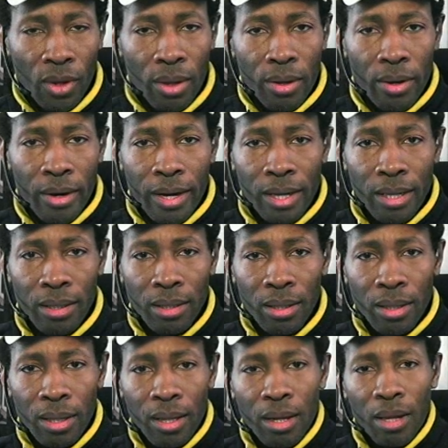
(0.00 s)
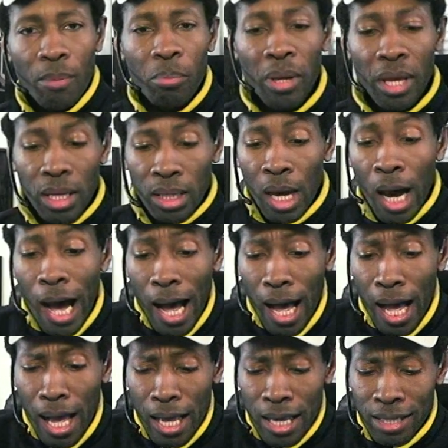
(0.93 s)
All right?
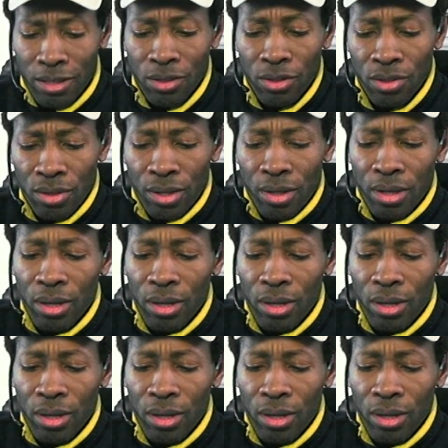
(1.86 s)
Because